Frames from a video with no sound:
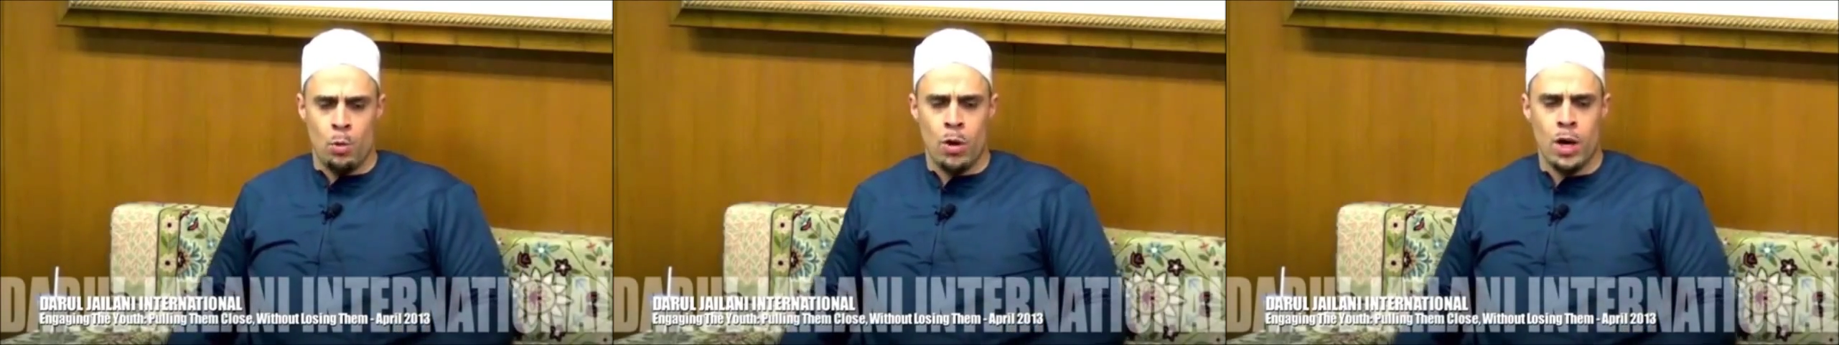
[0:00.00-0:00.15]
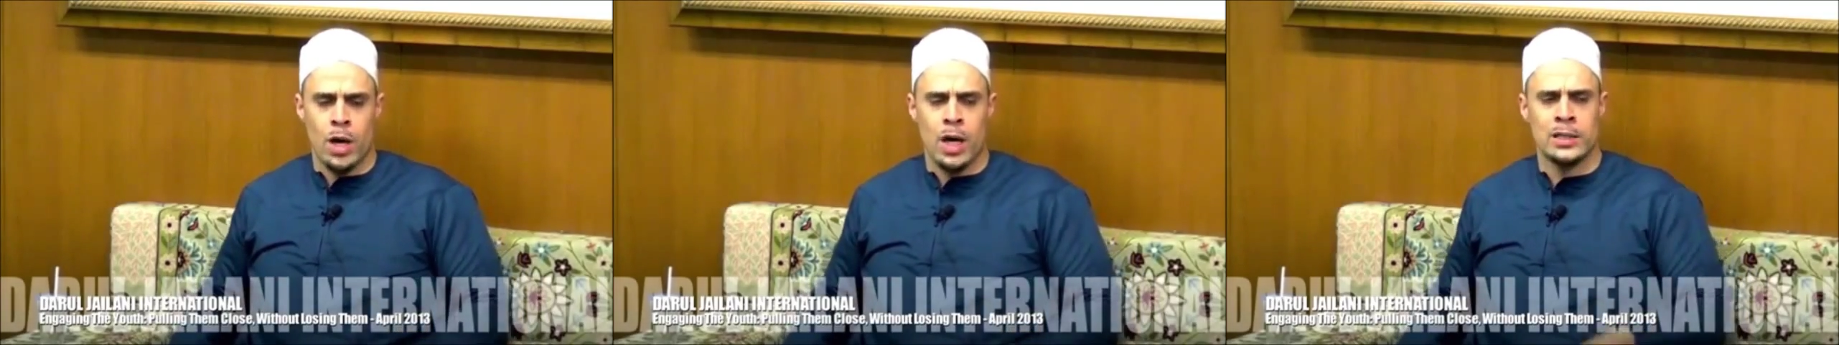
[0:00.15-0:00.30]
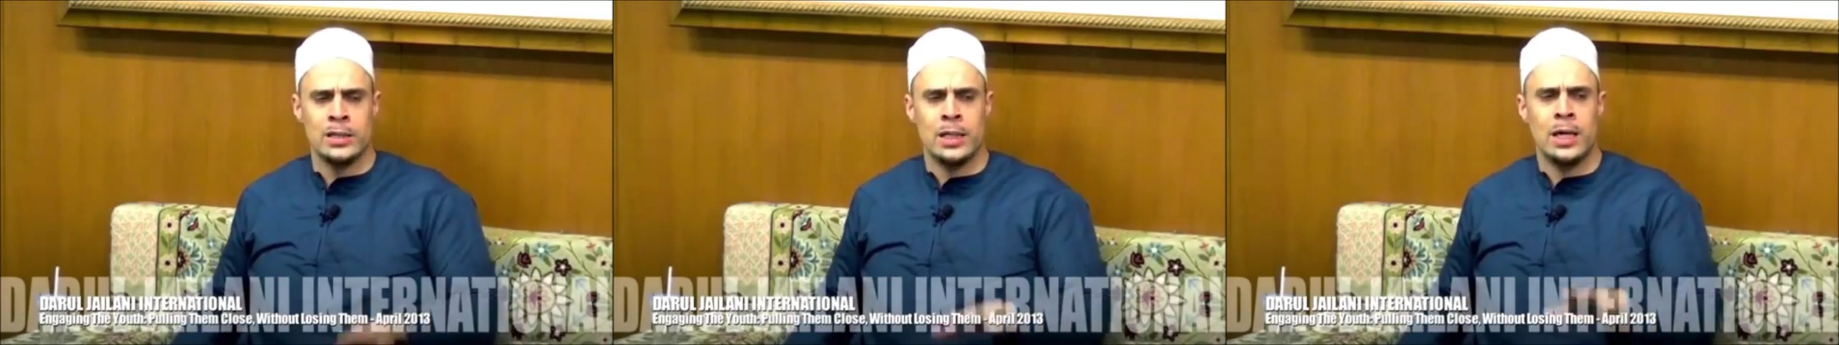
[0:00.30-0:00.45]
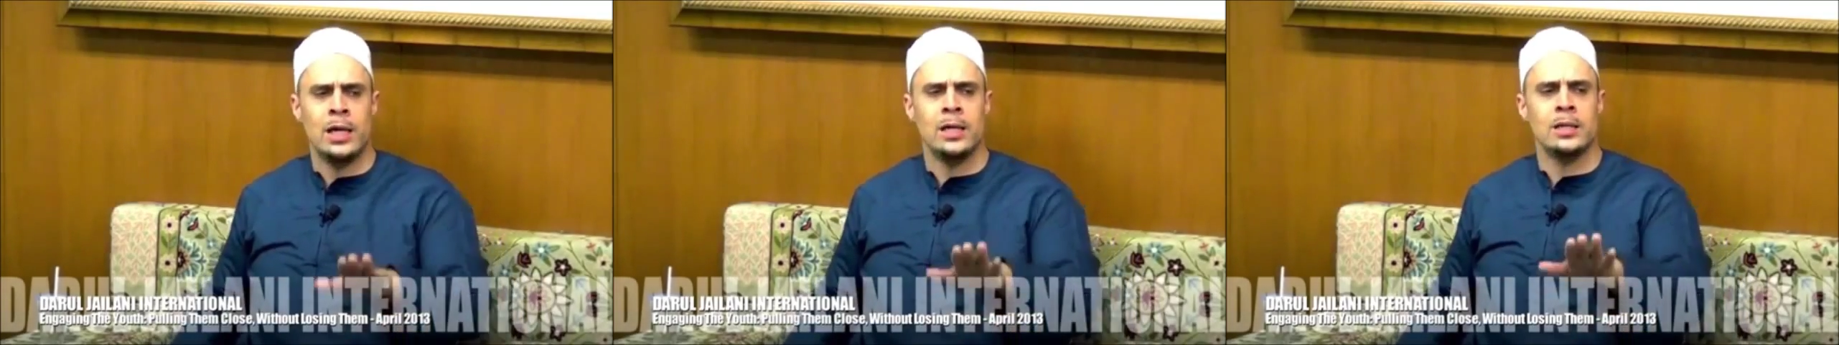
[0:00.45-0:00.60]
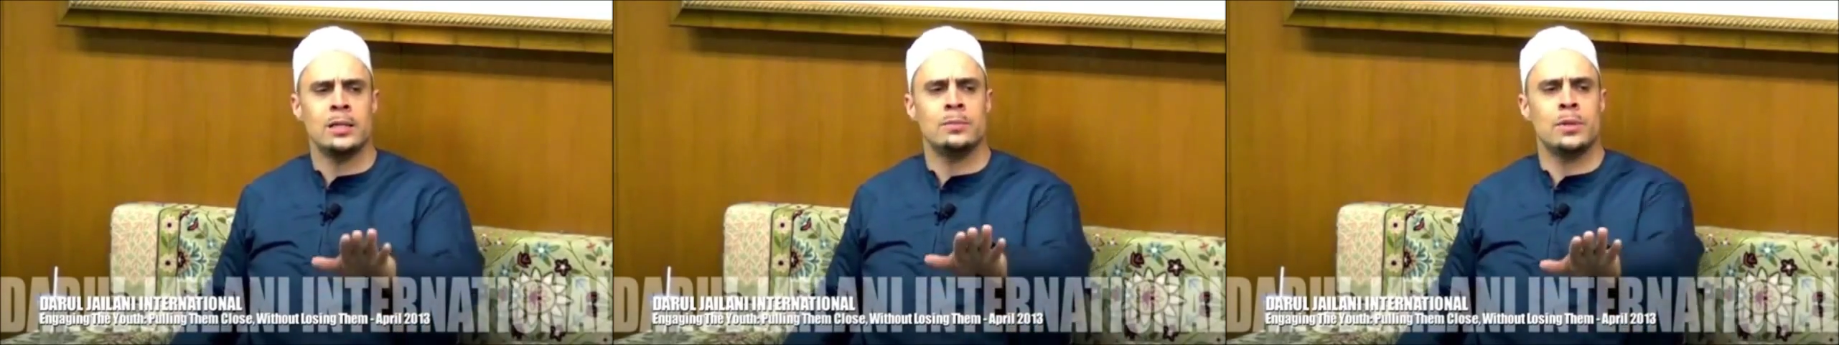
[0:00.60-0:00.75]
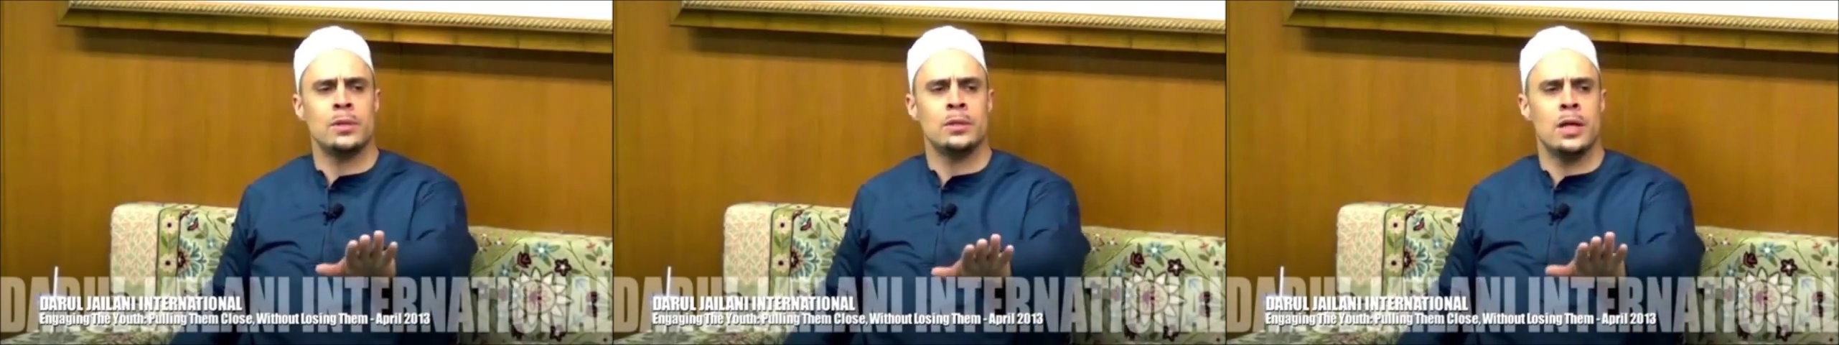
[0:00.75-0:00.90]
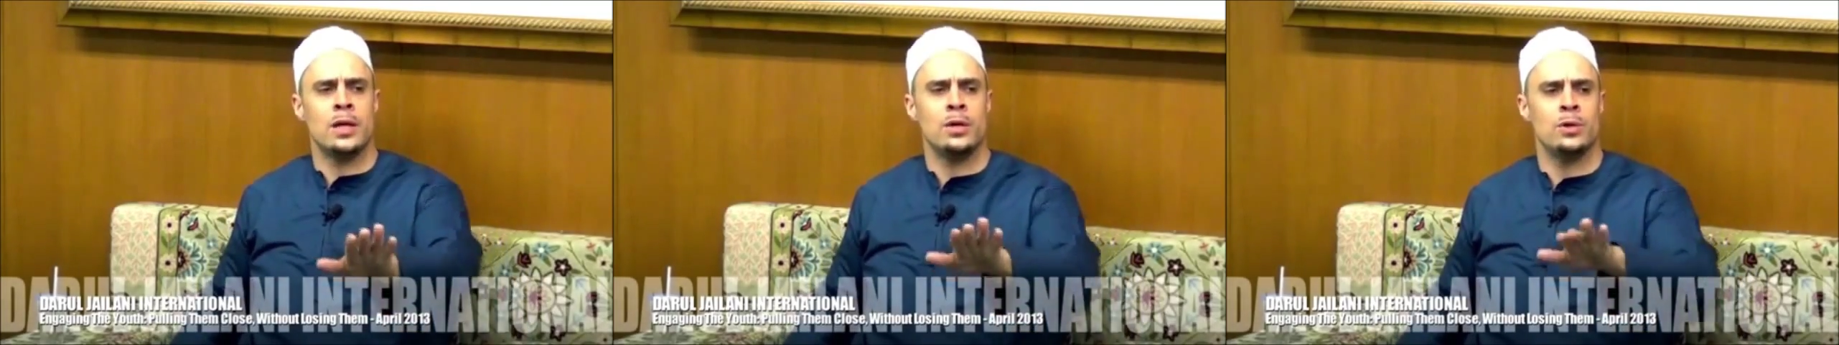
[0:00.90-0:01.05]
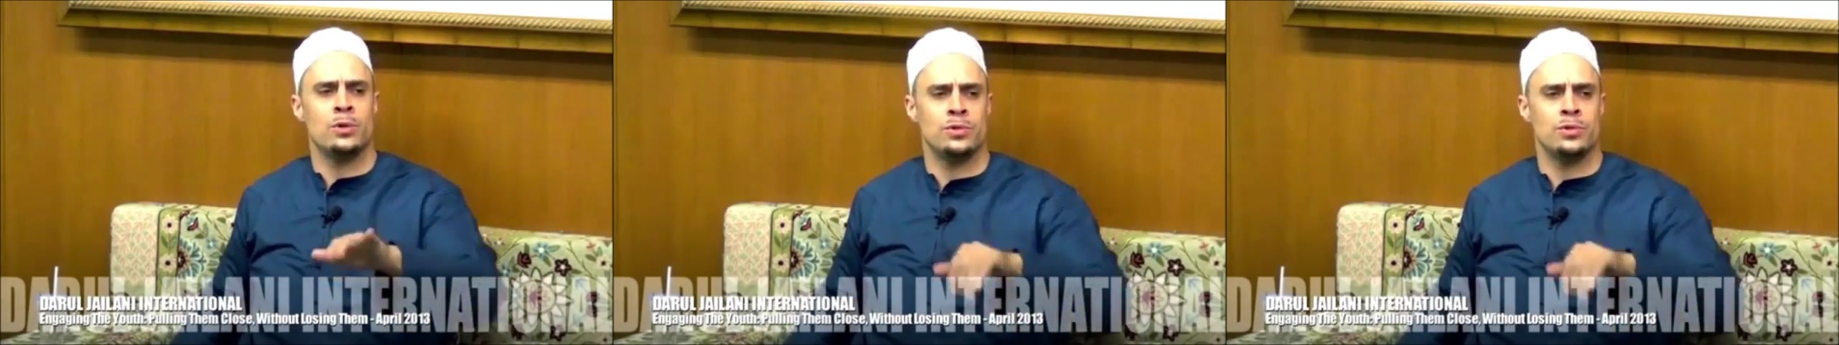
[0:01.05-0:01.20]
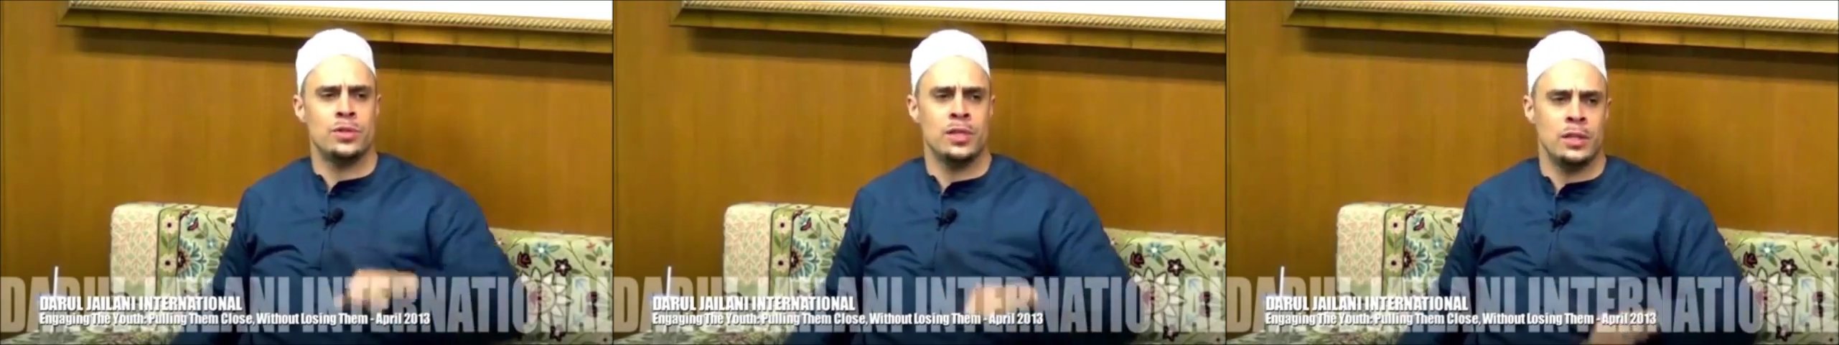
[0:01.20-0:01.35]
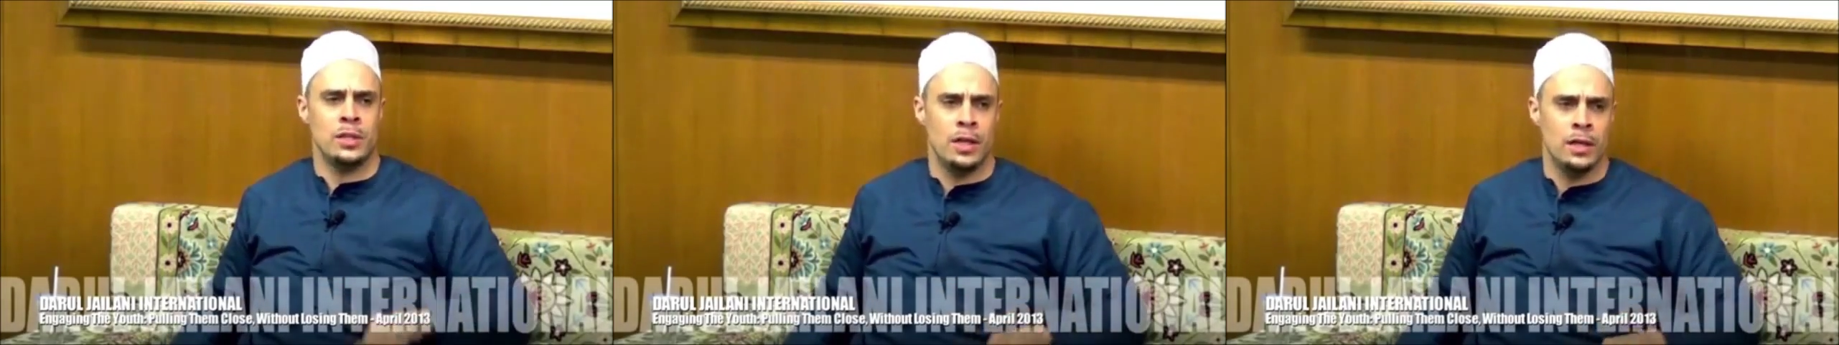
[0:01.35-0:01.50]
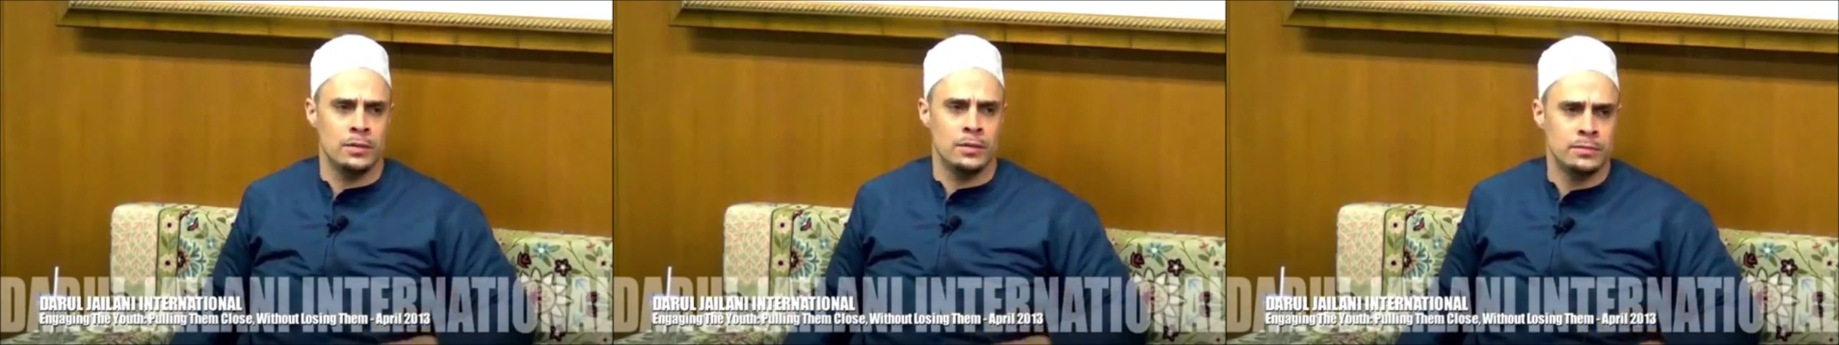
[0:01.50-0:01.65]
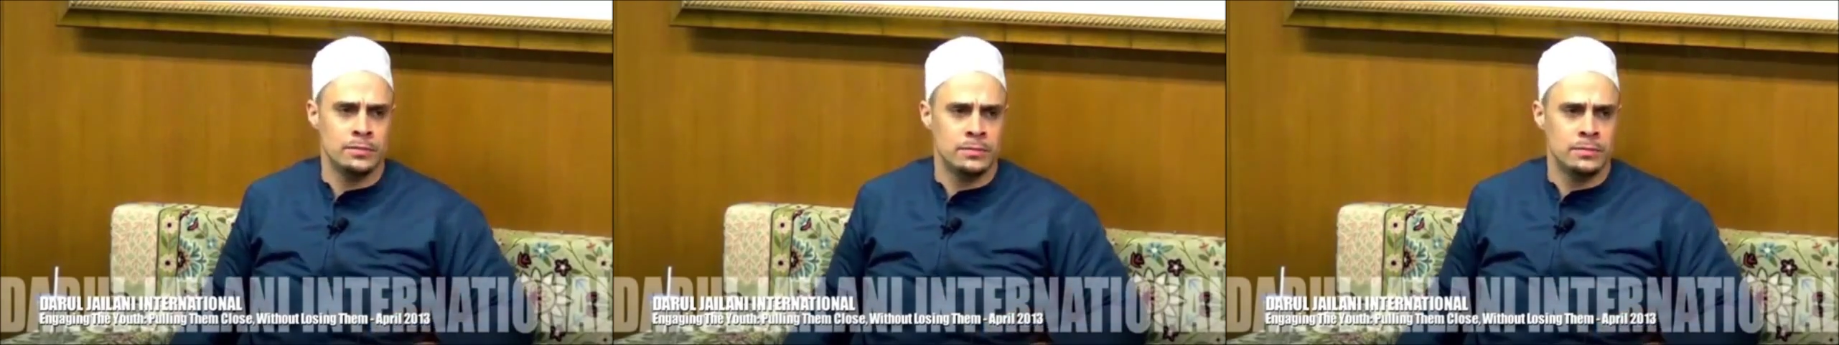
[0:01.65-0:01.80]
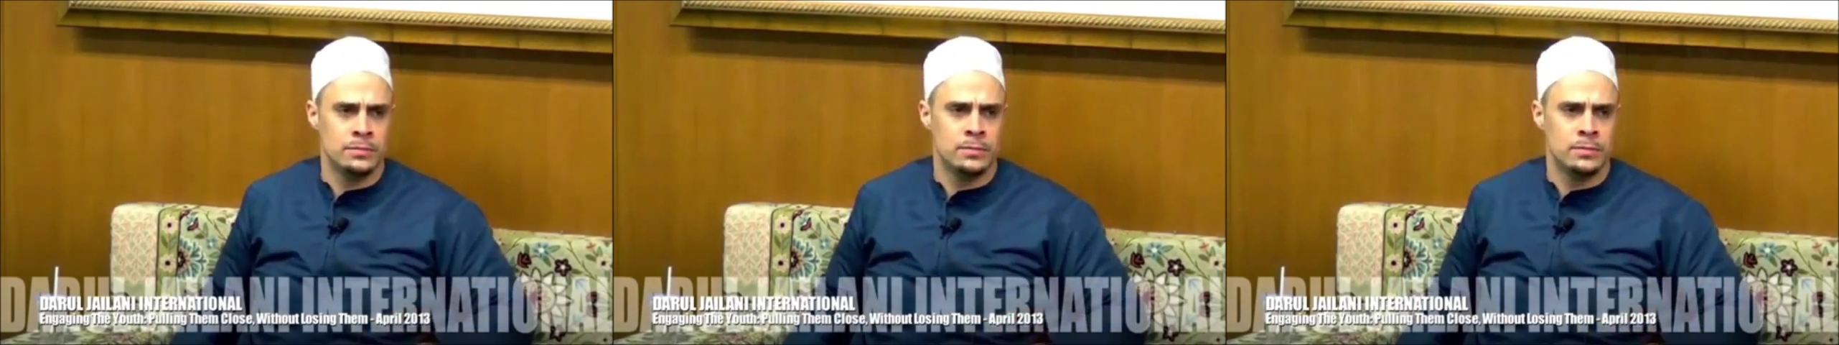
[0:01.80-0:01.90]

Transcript: wa qad haram Allahu zina.